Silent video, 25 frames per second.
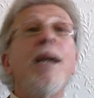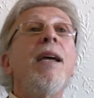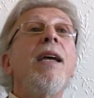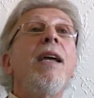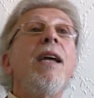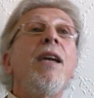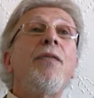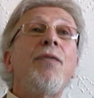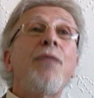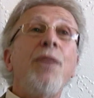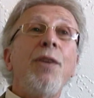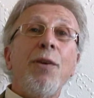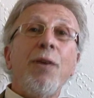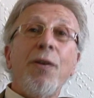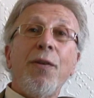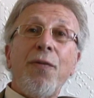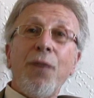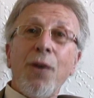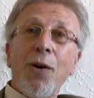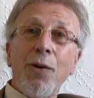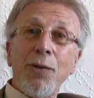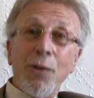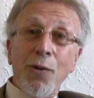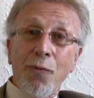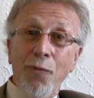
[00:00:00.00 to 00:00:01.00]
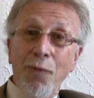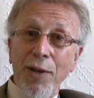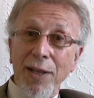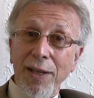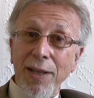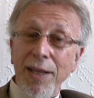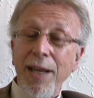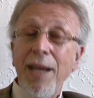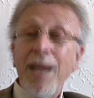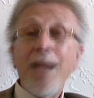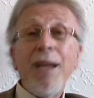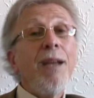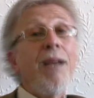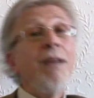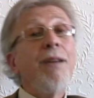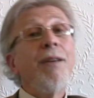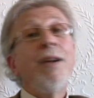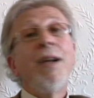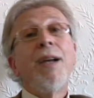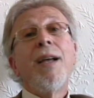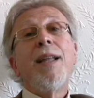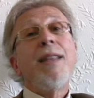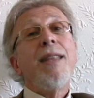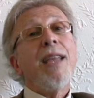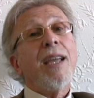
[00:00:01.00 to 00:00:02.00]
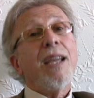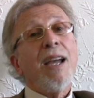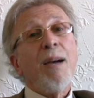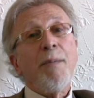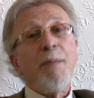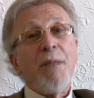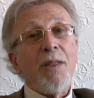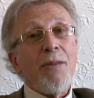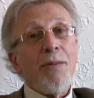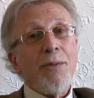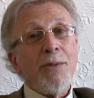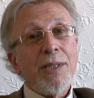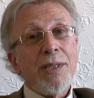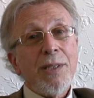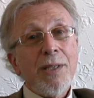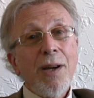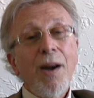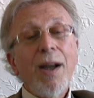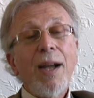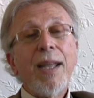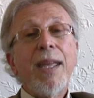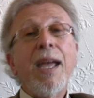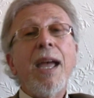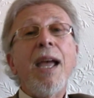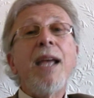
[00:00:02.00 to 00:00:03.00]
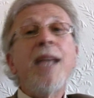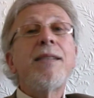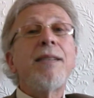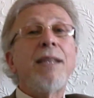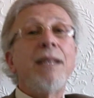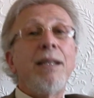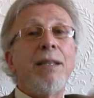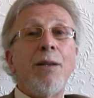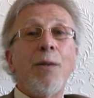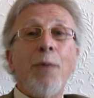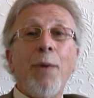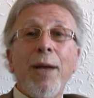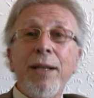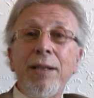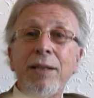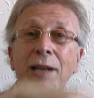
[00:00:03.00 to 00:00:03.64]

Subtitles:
If the UFOs are really here, they're coming through stargates, they're doing